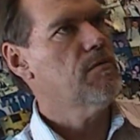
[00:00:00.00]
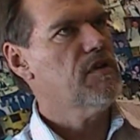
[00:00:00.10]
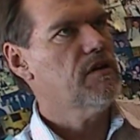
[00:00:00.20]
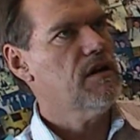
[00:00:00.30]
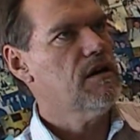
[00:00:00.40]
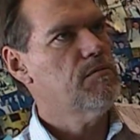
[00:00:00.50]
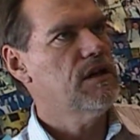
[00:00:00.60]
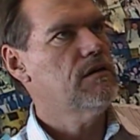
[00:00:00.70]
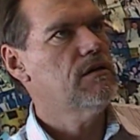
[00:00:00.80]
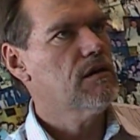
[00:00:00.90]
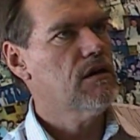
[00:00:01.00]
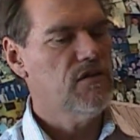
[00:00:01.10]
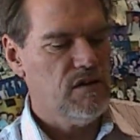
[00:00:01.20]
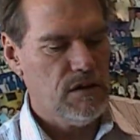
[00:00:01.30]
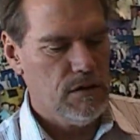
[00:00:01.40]
something that had been
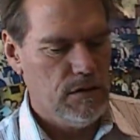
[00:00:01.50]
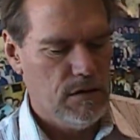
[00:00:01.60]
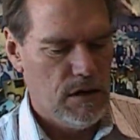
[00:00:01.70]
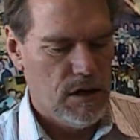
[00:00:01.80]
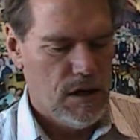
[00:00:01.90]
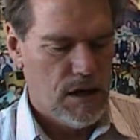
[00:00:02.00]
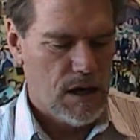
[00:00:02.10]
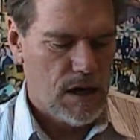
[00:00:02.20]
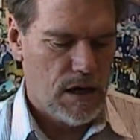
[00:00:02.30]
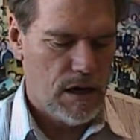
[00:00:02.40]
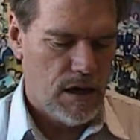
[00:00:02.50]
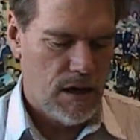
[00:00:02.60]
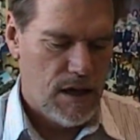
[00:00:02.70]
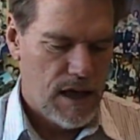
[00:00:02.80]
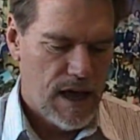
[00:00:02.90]
concealed?
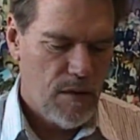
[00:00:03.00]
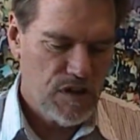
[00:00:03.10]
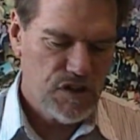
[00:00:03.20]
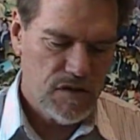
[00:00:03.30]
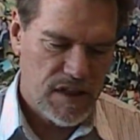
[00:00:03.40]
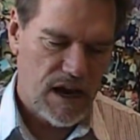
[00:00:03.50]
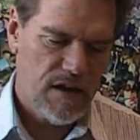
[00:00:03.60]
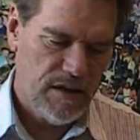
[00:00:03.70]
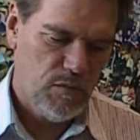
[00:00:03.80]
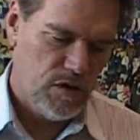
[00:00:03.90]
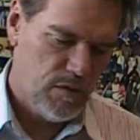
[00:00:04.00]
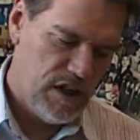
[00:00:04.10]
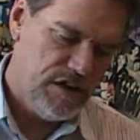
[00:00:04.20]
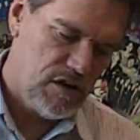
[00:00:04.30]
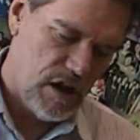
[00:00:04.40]
And once you're there, then we're
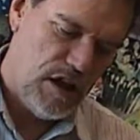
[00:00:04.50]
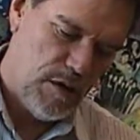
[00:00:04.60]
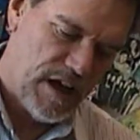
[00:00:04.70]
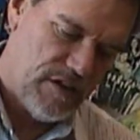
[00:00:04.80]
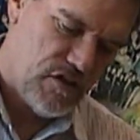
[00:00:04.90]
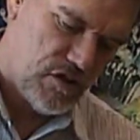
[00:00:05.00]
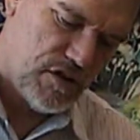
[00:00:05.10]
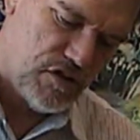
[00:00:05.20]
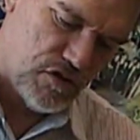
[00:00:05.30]
really talking about the